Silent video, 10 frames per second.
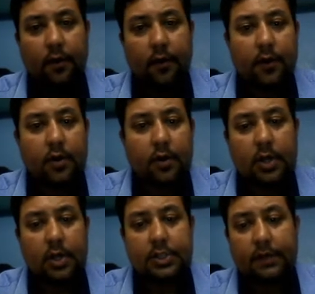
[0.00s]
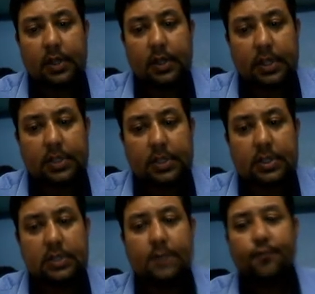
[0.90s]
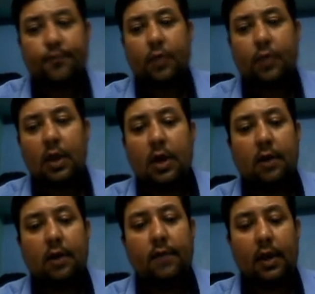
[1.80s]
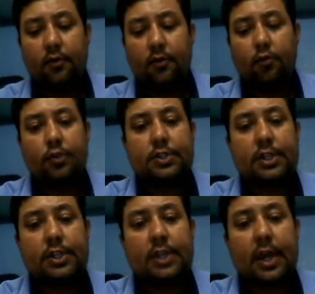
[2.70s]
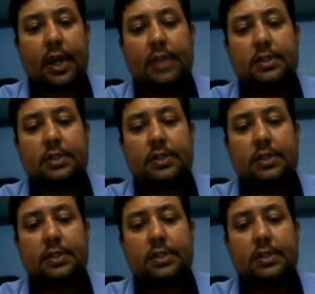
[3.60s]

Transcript: for achieving this, we have to put syntax